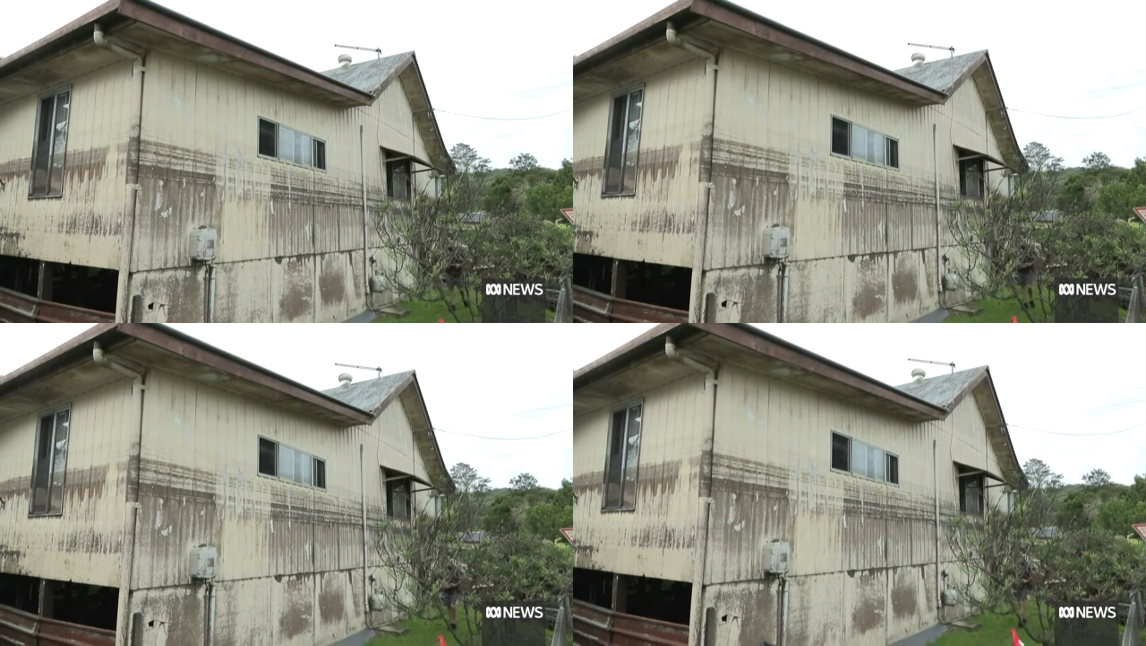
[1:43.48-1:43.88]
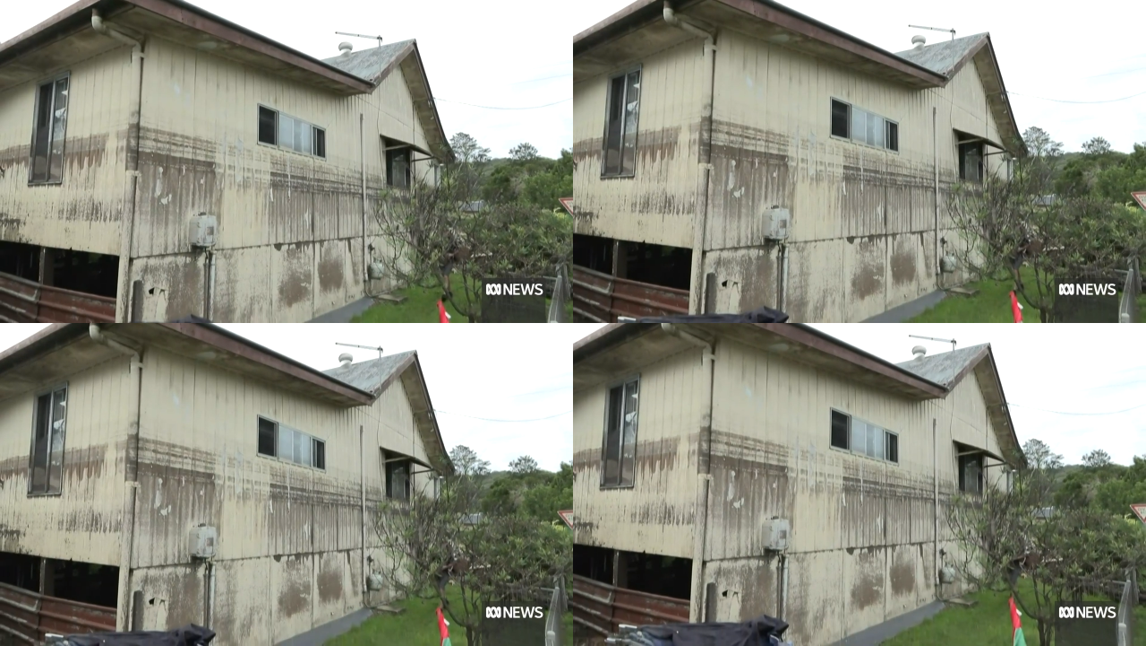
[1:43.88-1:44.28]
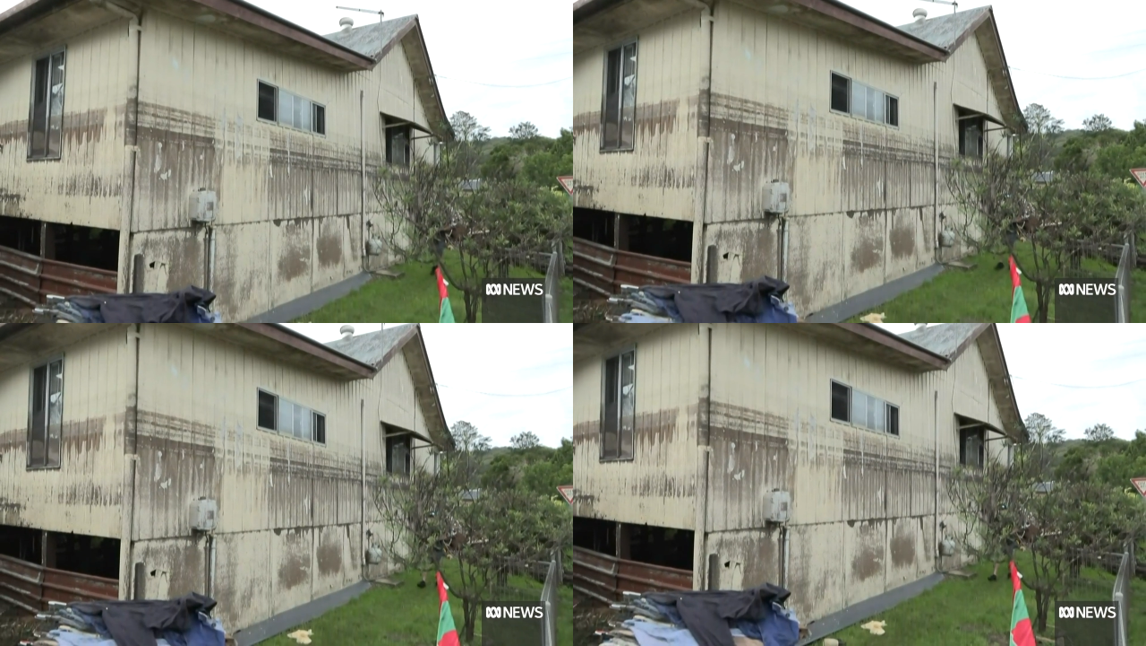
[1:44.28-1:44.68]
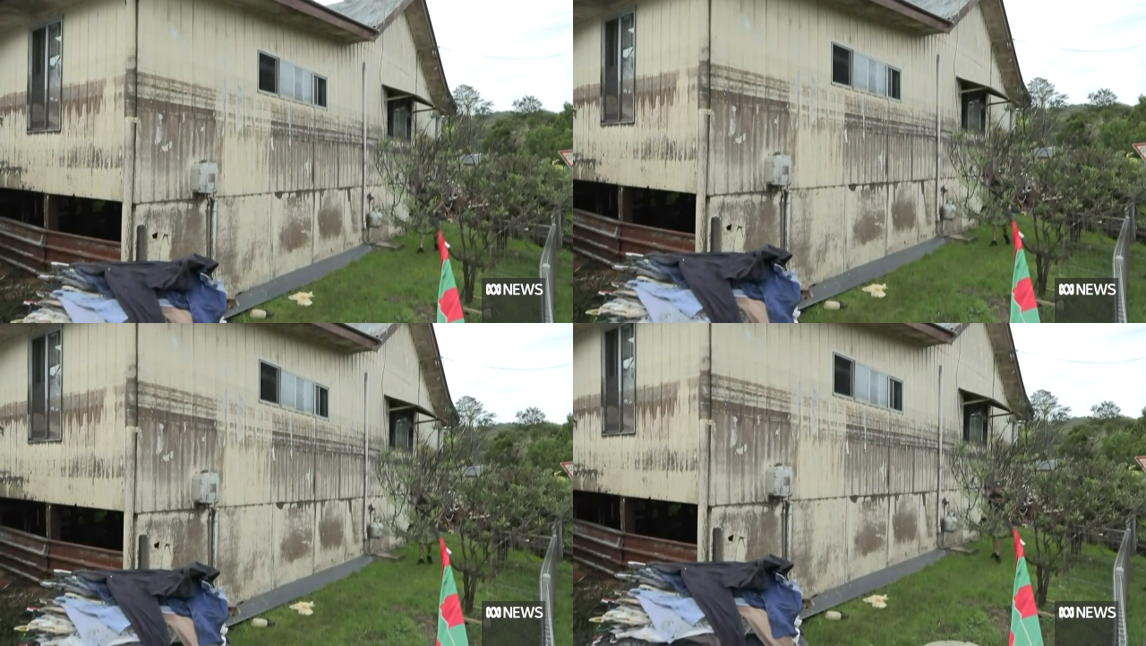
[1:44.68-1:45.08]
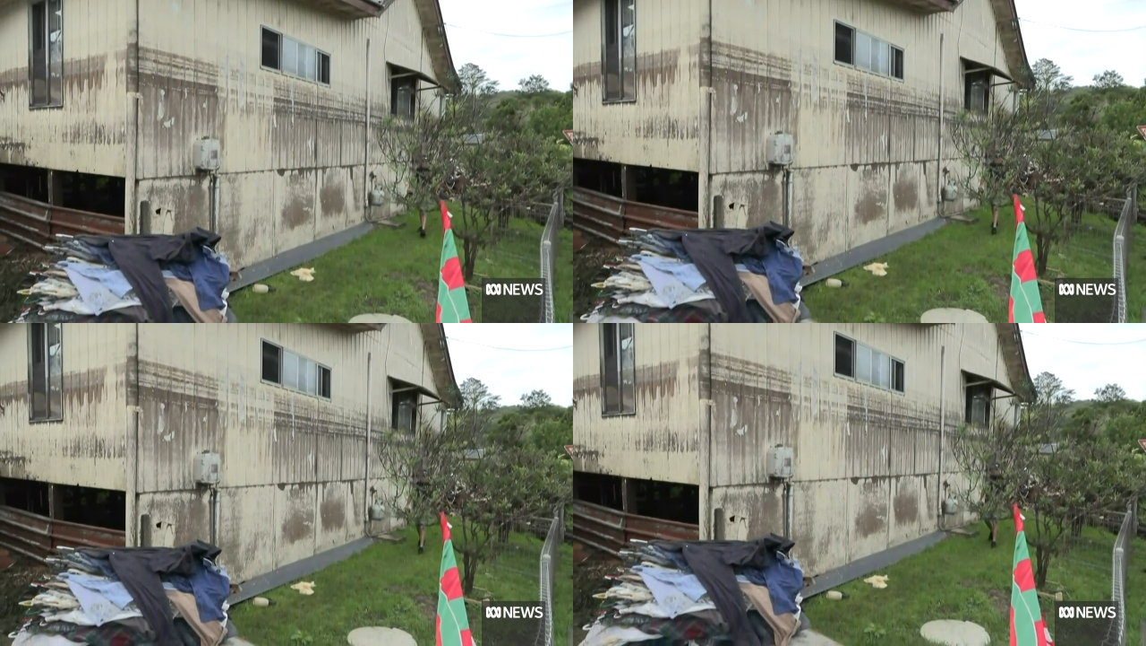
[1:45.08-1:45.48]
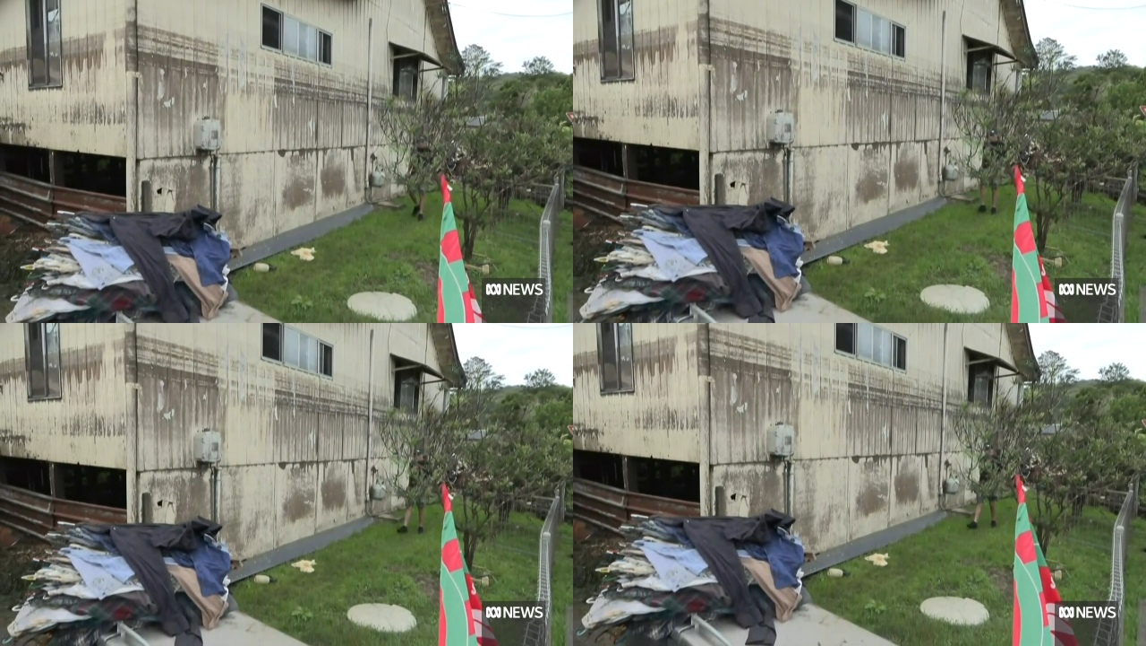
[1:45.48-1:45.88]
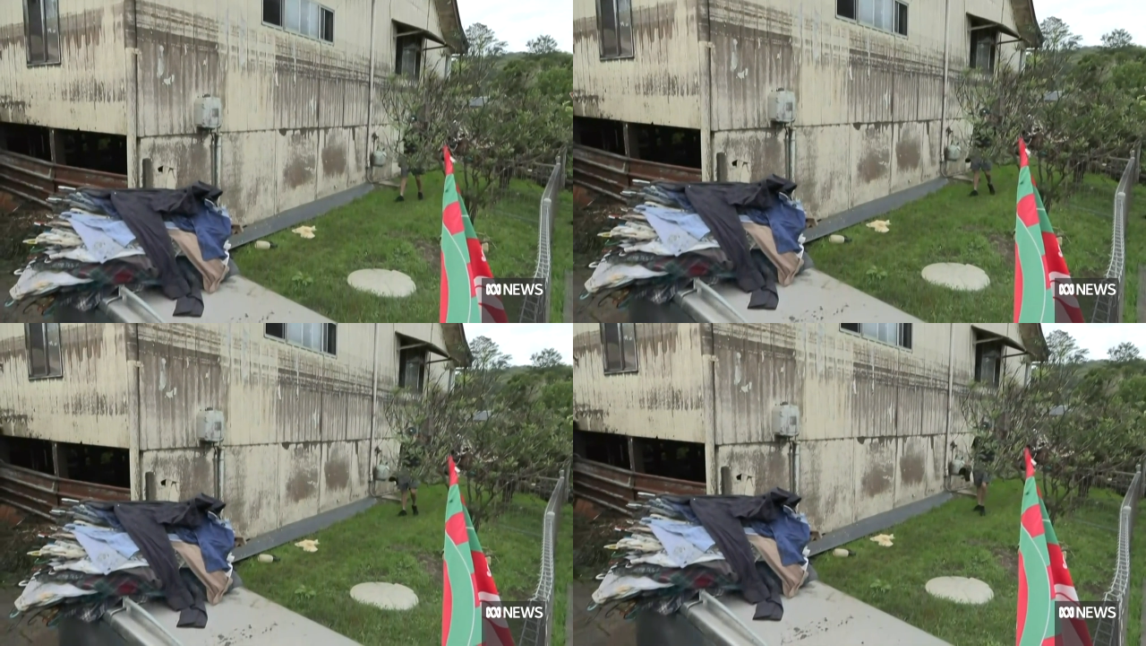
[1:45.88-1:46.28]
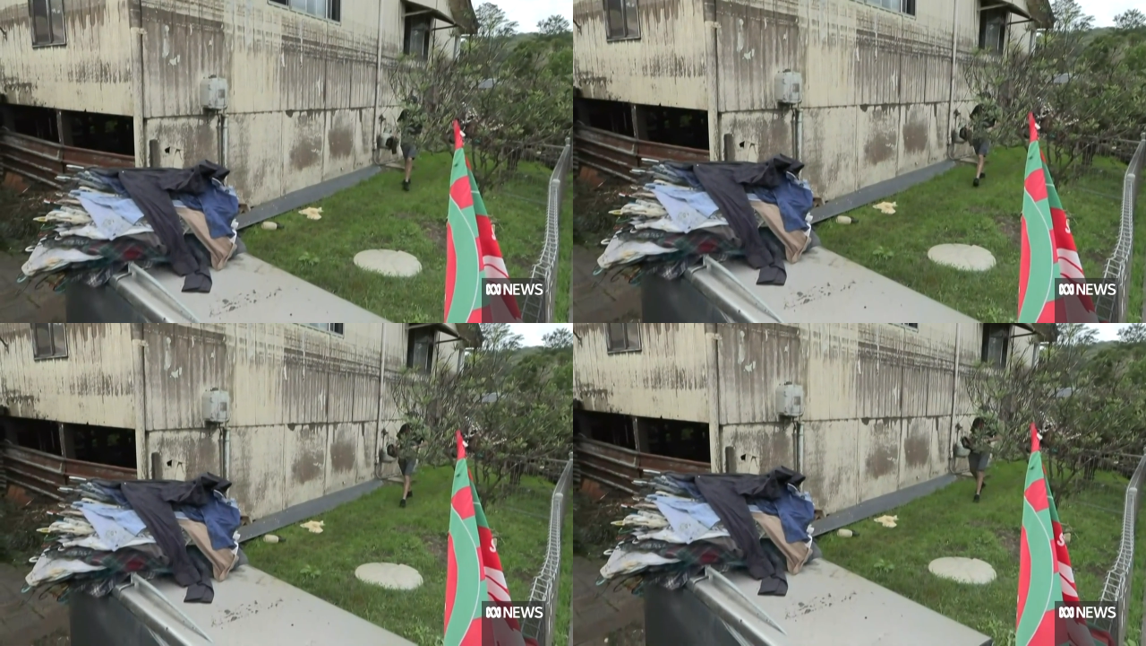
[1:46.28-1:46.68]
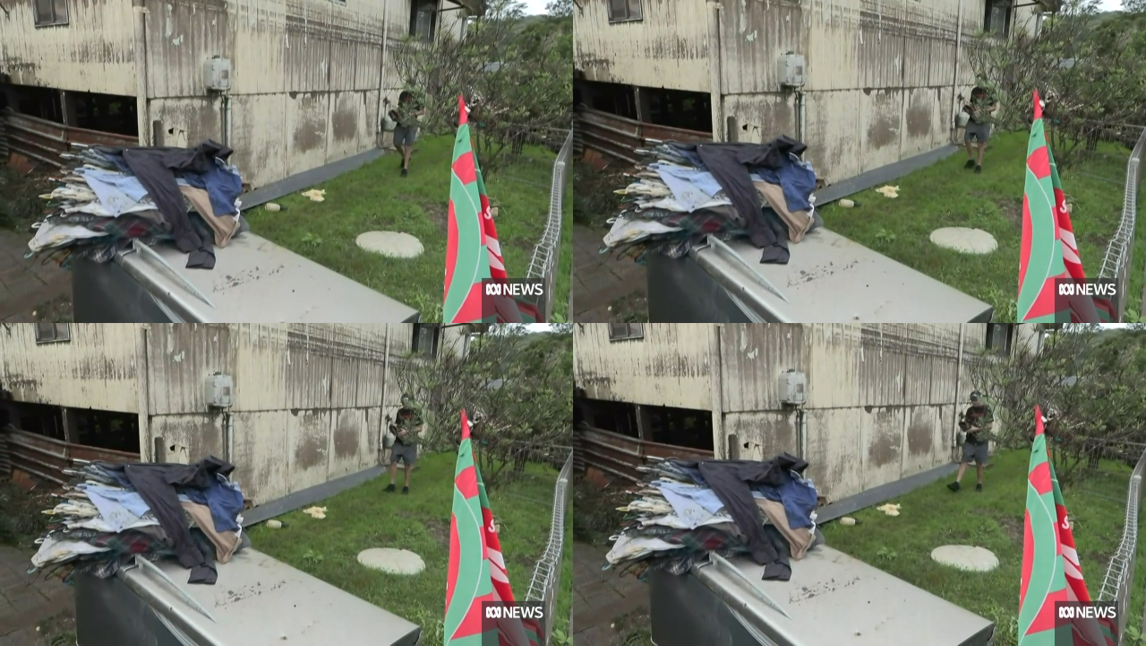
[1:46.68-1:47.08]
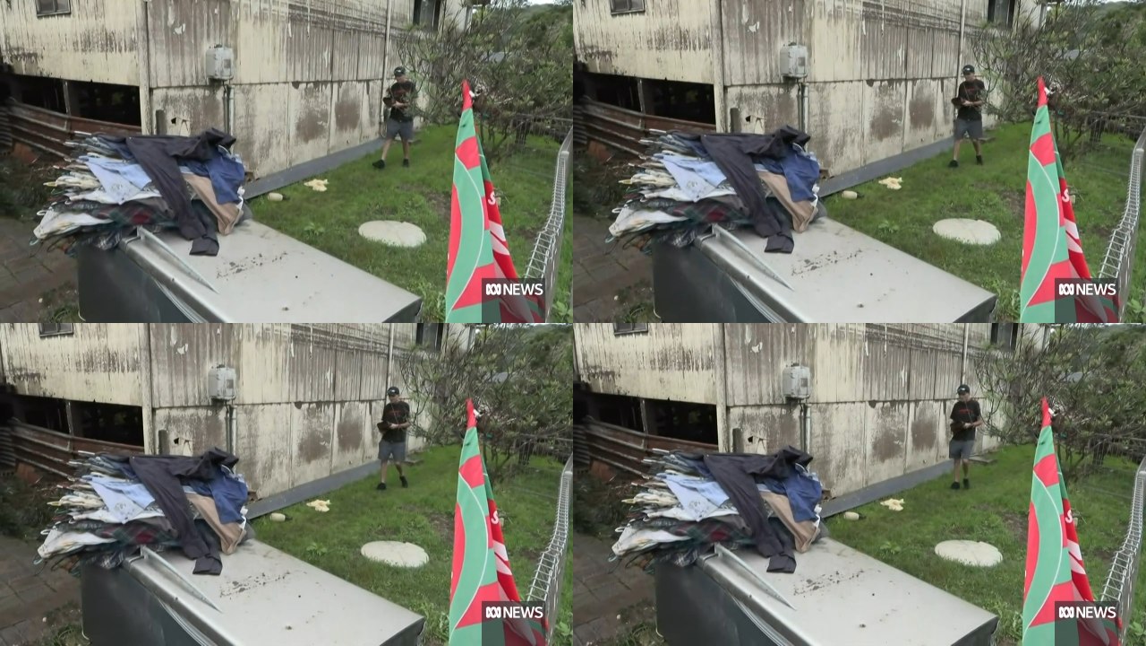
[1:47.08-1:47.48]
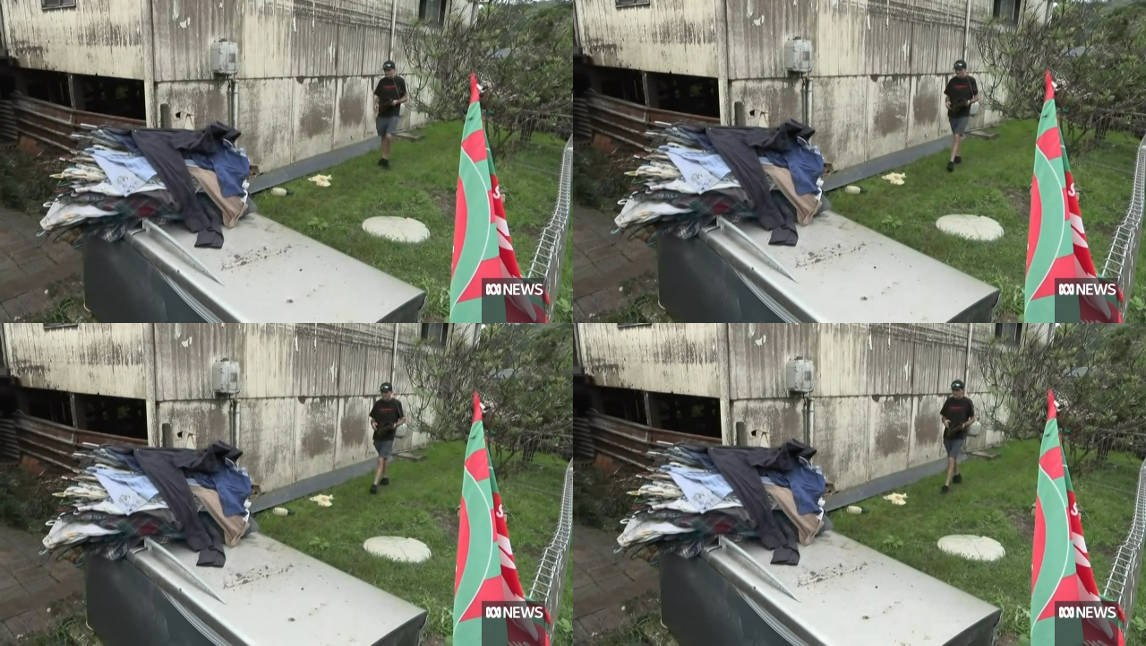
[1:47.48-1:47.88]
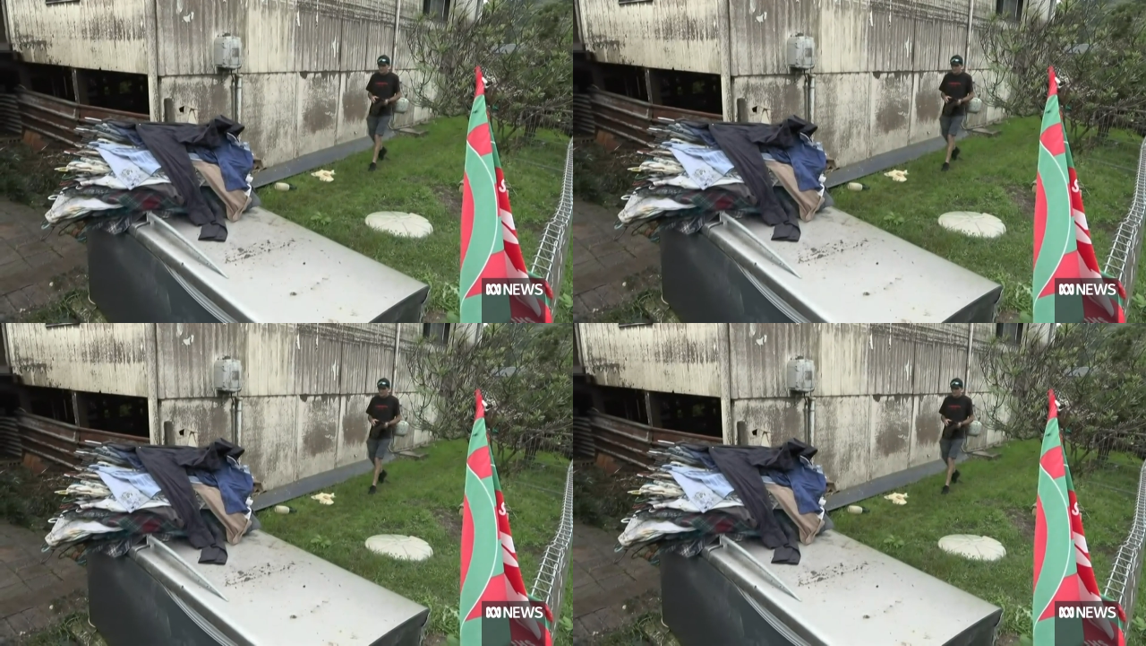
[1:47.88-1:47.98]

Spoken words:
Nobody's mouth can be seen.